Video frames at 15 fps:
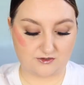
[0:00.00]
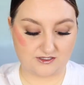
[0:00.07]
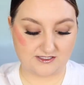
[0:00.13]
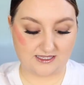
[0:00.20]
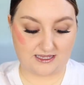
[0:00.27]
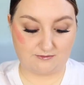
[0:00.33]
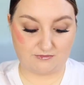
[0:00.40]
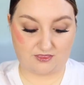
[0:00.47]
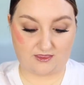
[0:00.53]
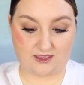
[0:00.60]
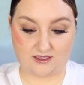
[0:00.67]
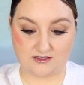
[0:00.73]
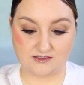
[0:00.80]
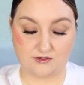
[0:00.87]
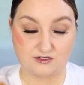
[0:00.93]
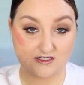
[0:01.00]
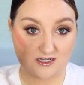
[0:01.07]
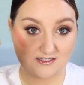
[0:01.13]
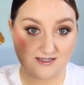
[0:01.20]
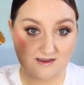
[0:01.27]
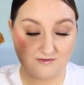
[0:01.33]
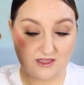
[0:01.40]
the same thing. So it
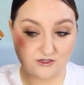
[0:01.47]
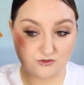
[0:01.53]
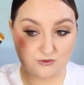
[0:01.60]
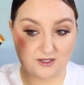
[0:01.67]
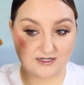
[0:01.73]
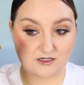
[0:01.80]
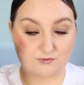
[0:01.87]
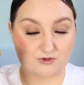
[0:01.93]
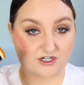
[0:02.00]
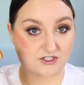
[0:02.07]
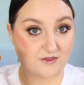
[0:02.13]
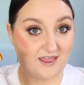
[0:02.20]
does have that dual-ended brush,